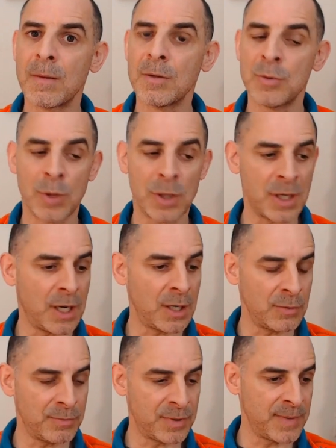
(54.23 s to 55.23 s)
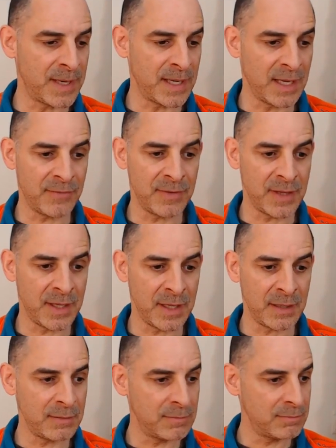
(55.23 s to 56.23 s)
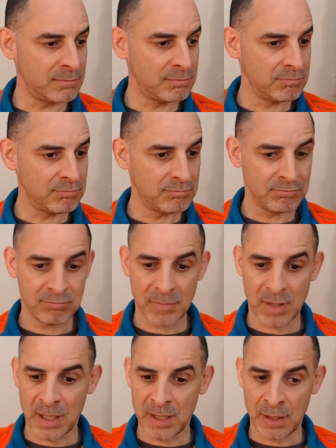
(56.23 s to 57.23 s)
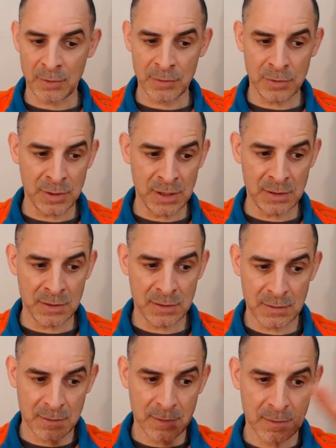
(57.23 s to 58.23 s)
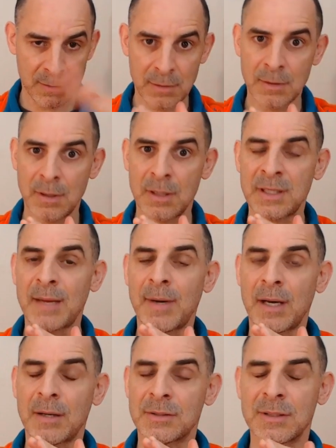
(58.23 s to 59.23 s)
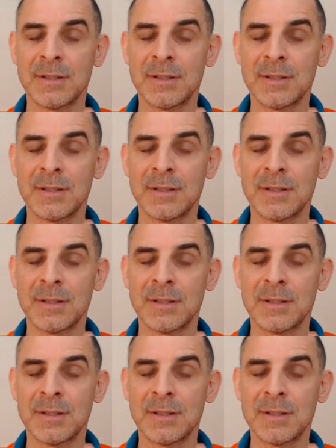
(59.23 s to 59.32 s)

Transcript: you worked hard on preparing everything, and now you need a timeout.